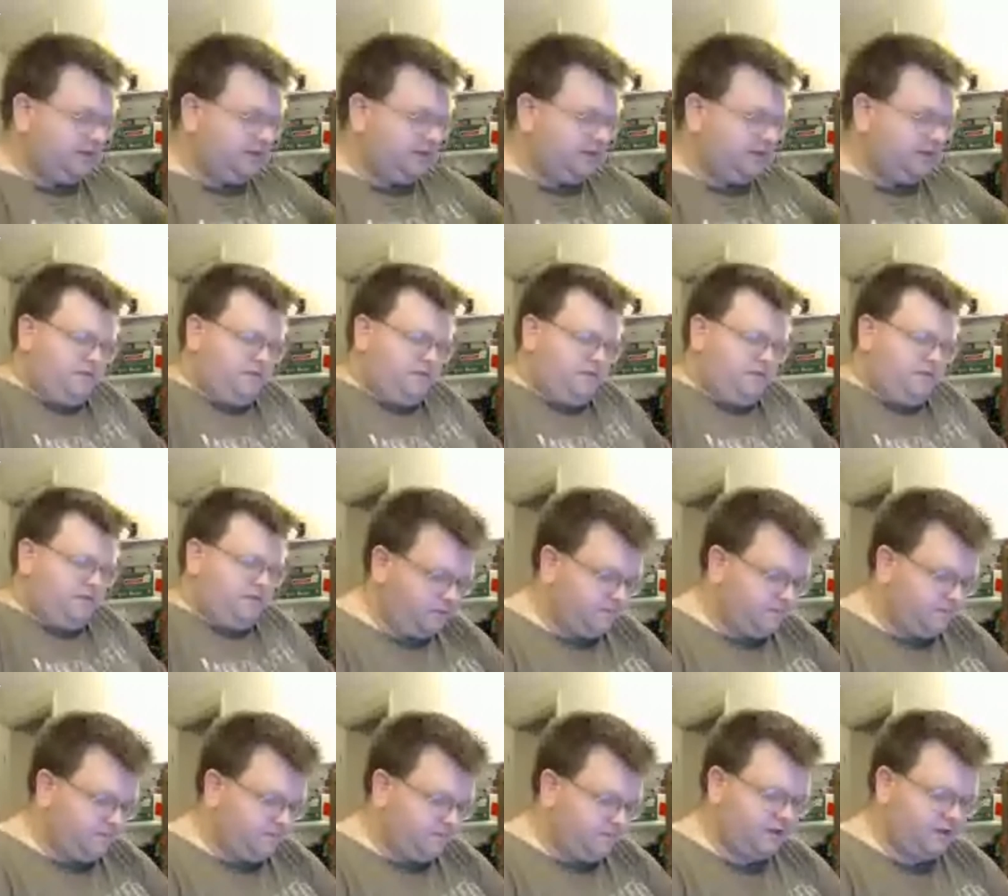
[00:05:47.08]
well,
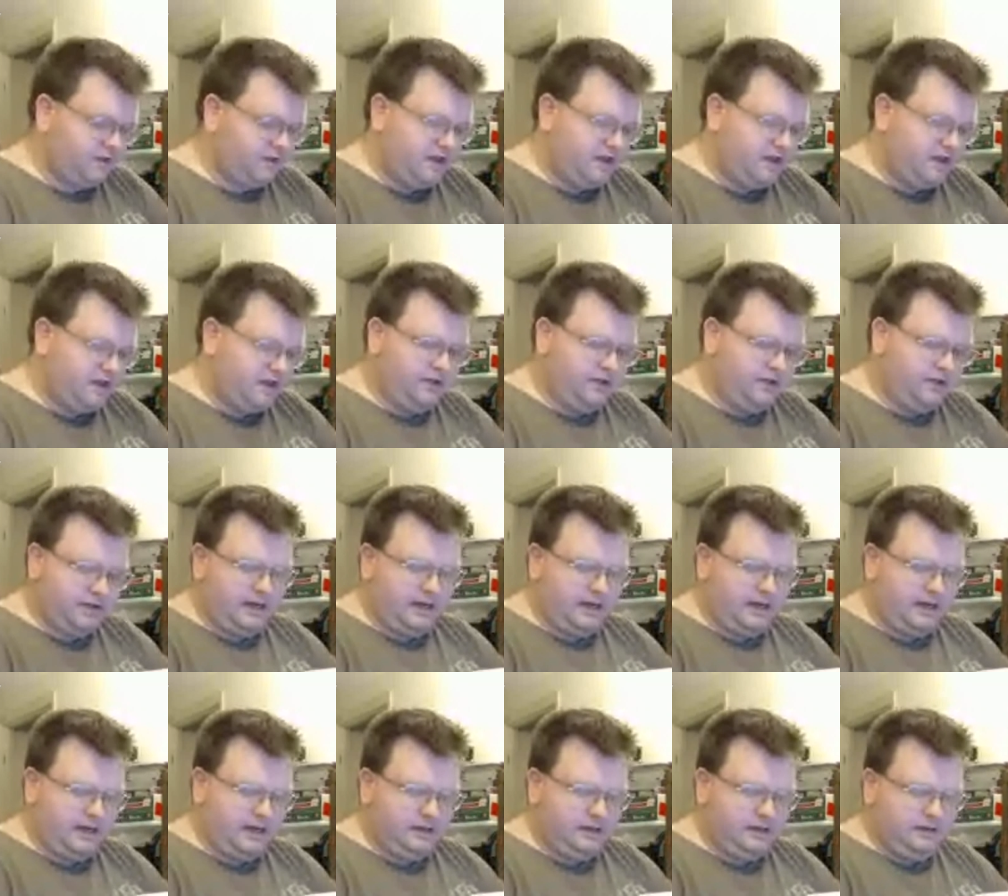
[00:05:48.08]
it all depends on how you
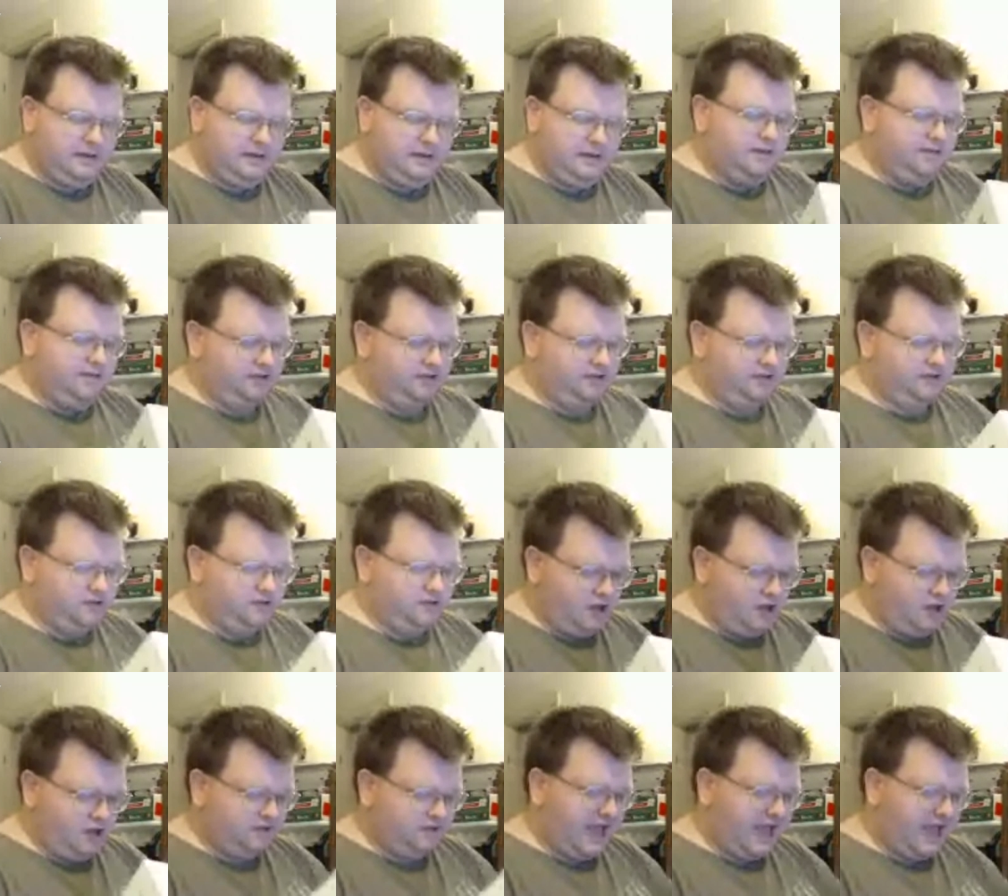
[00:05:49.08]
look at it. This is
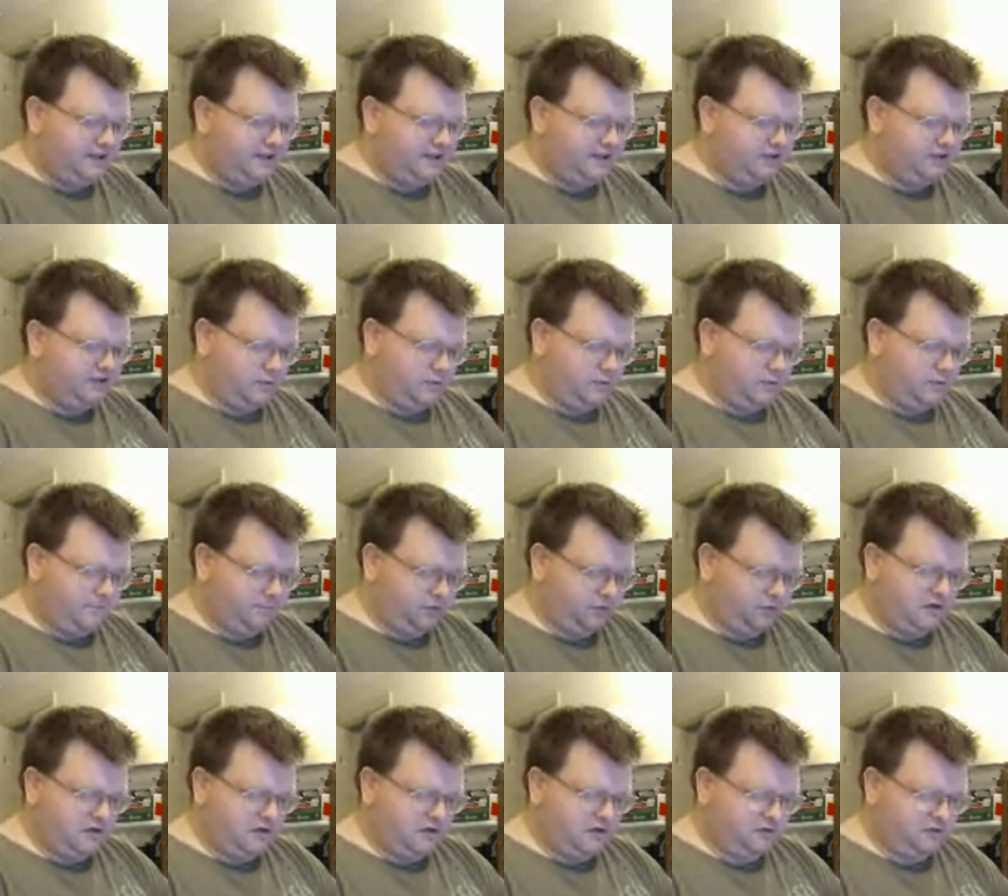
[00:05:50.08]
not the Haswell
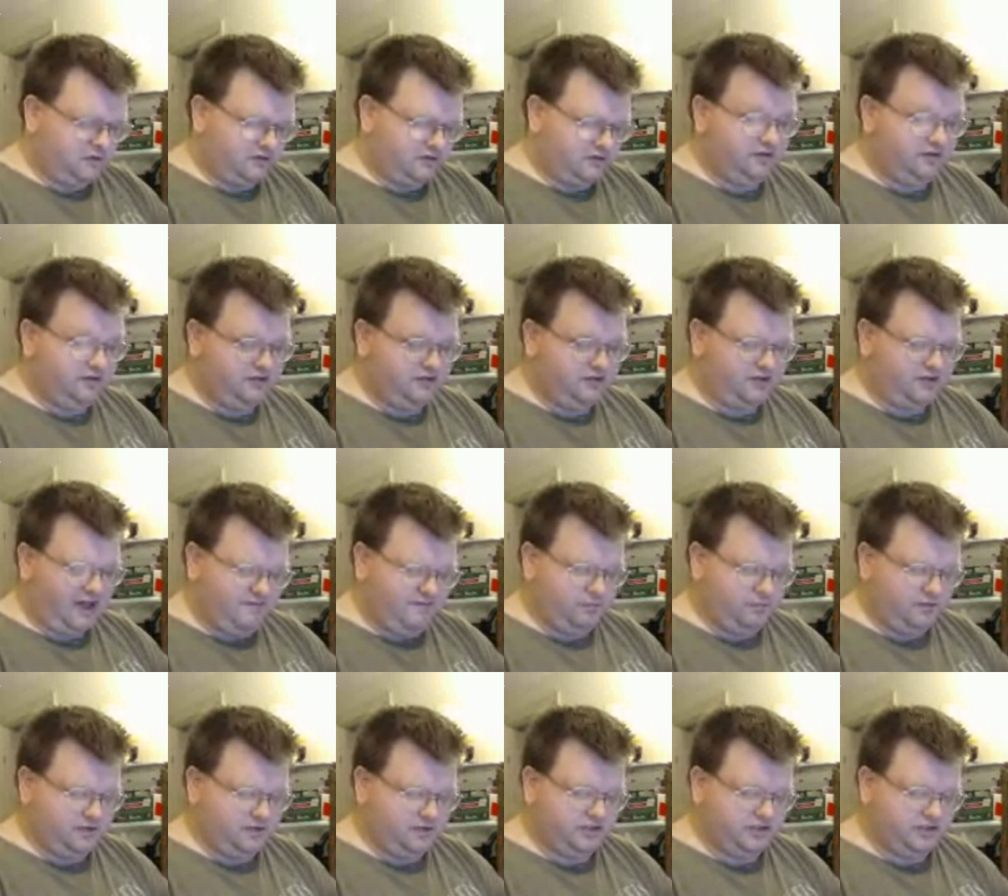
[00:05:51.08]
processor. This is
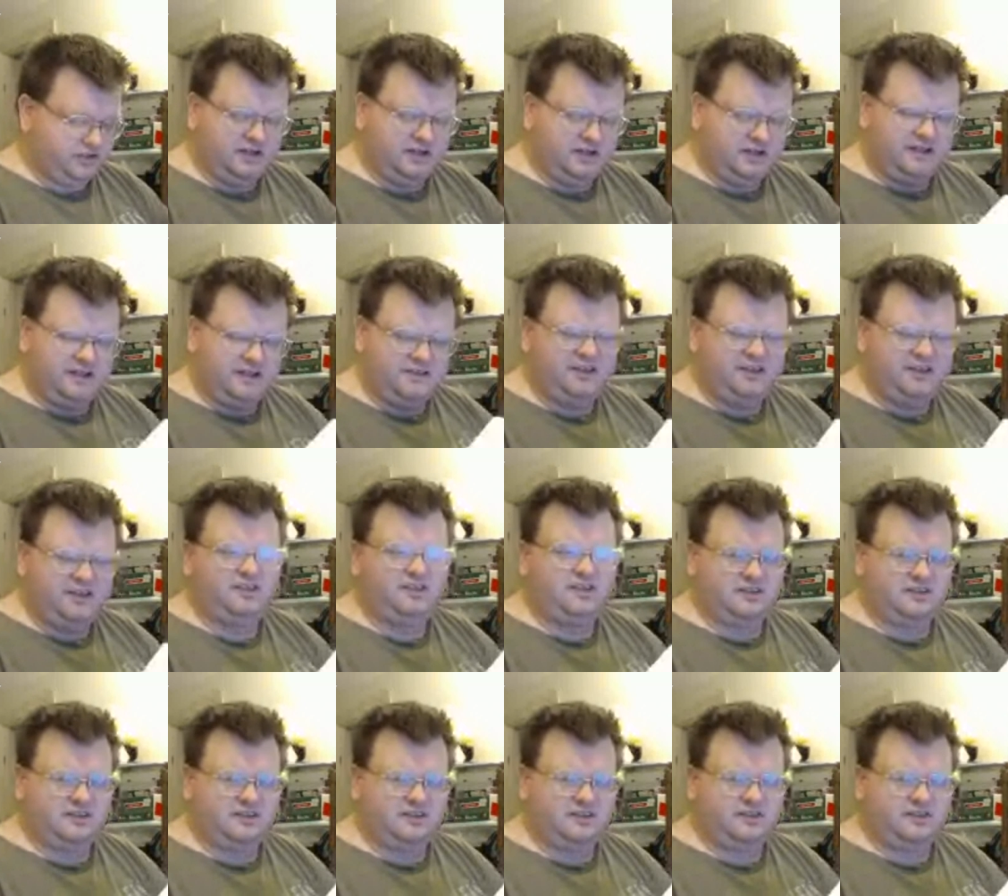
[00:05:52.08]
Ivy Bridge.
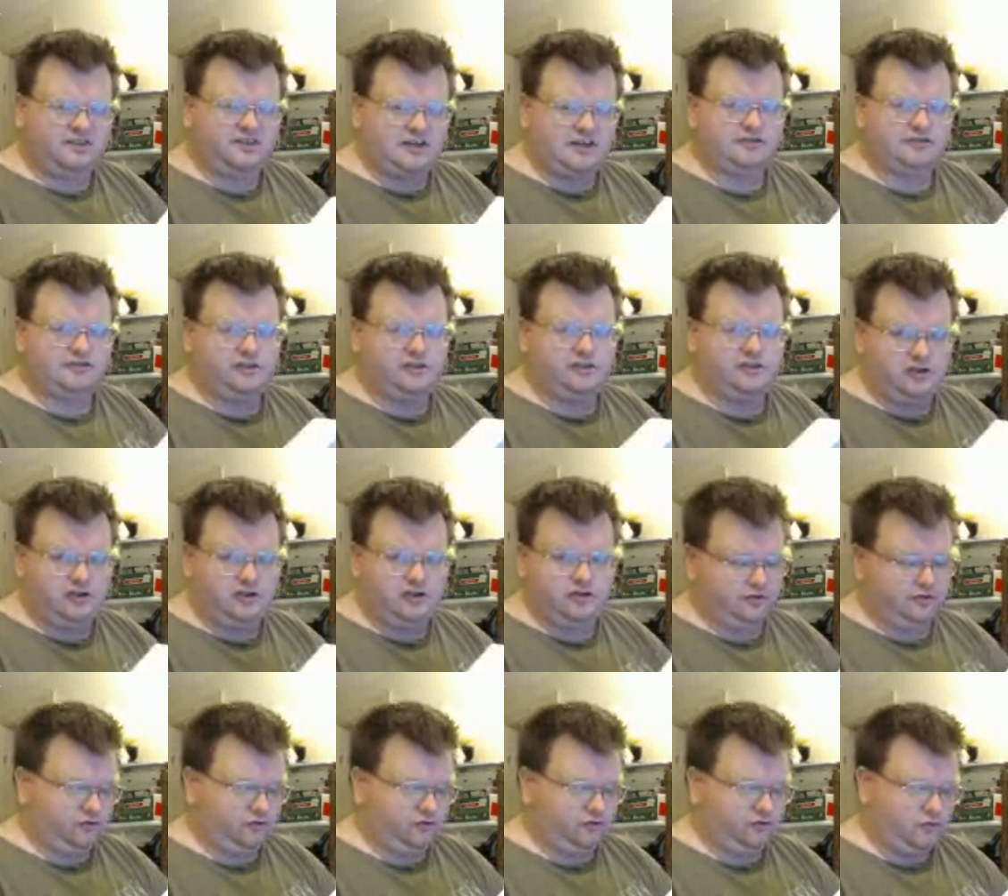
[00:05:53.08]
This is essentially
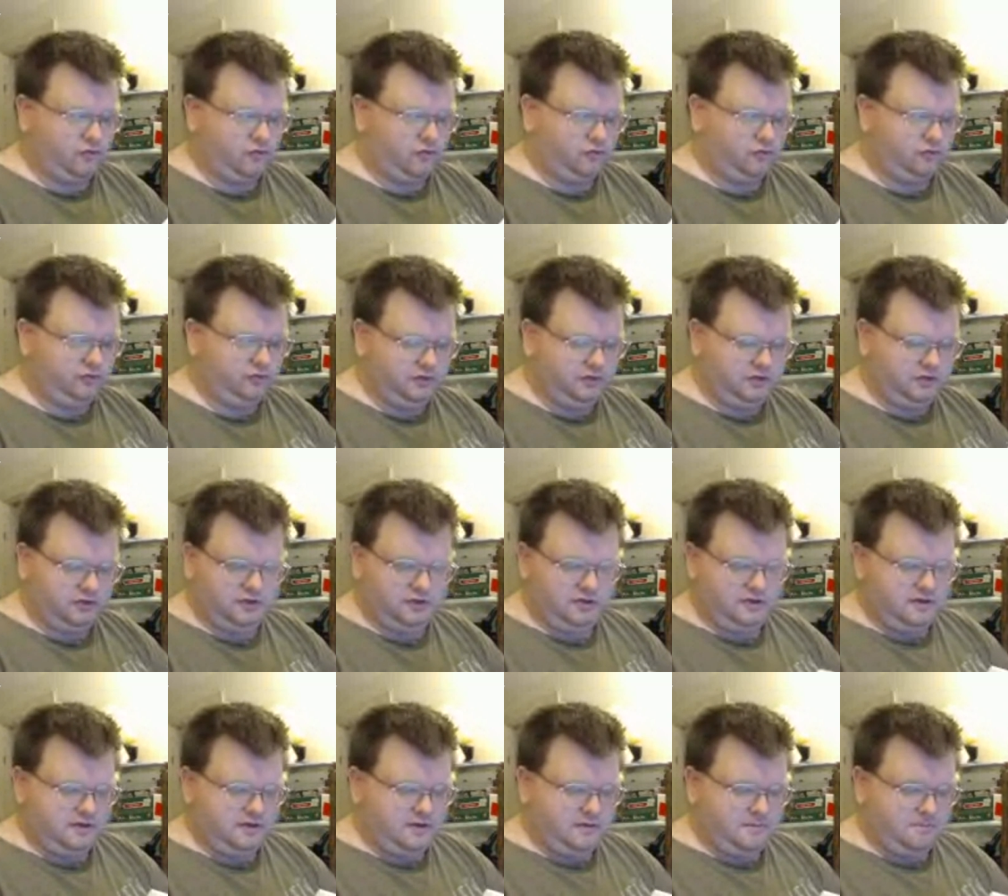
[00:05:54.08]
2 years old.
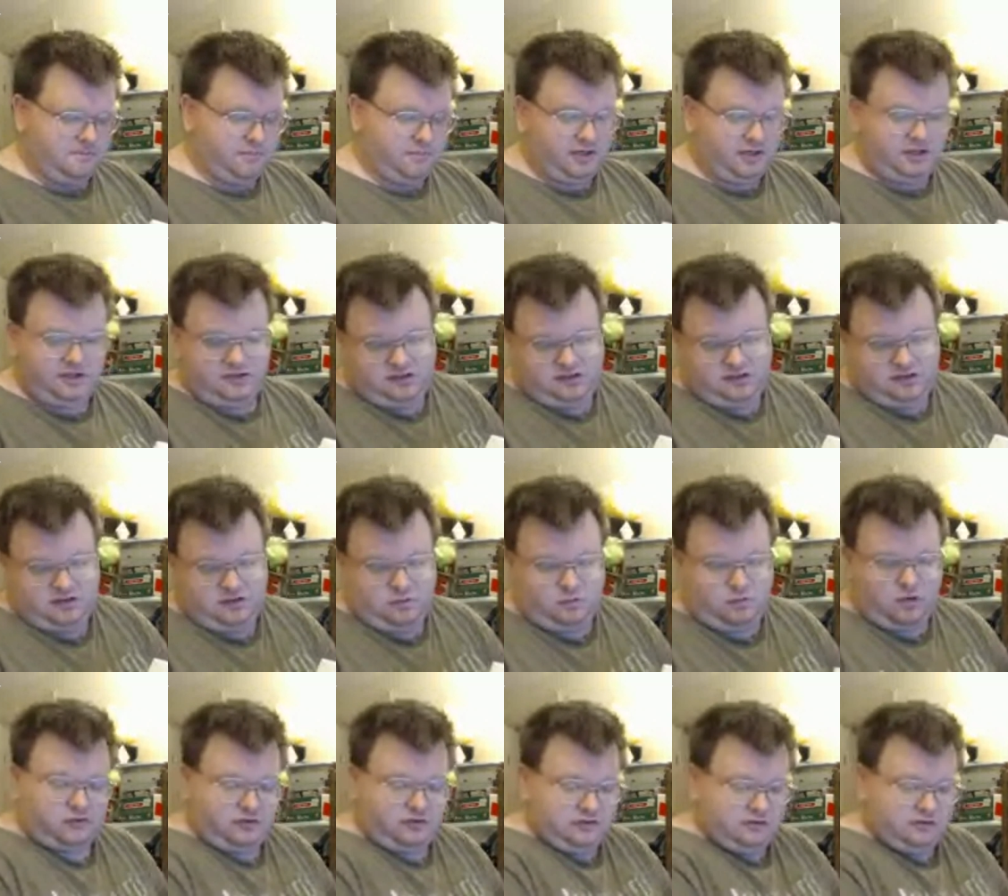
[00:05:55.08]
But it
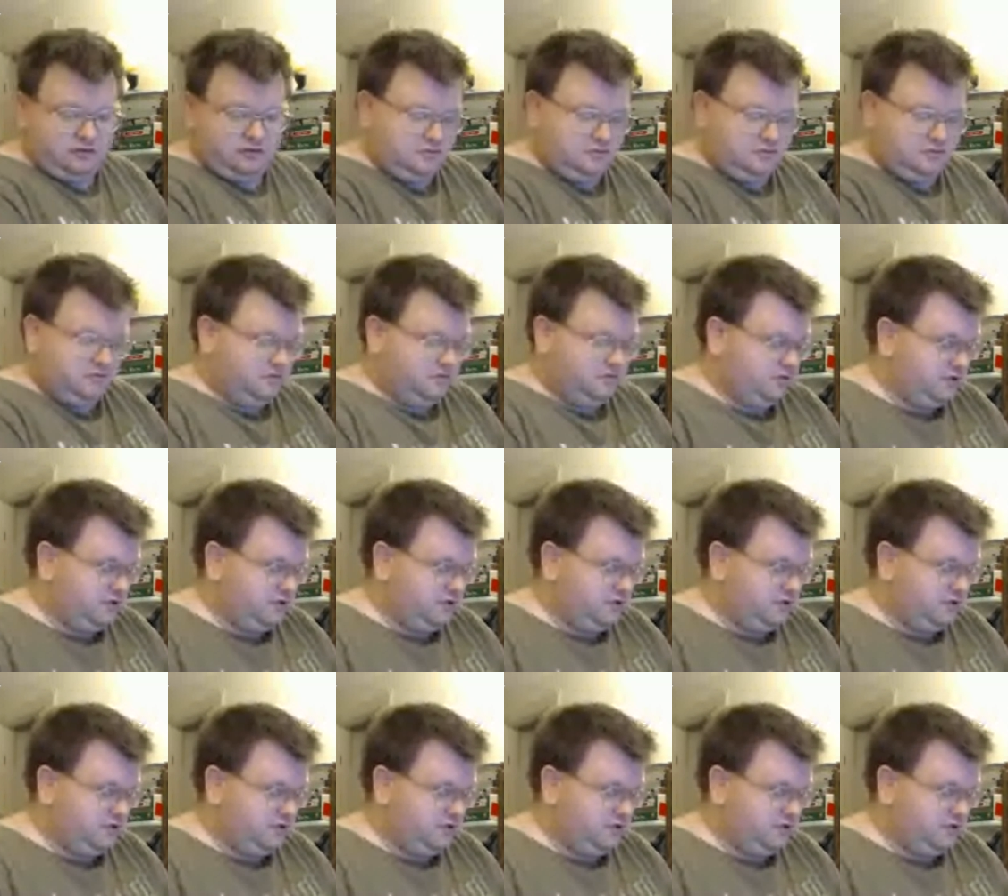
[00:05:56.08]
still works.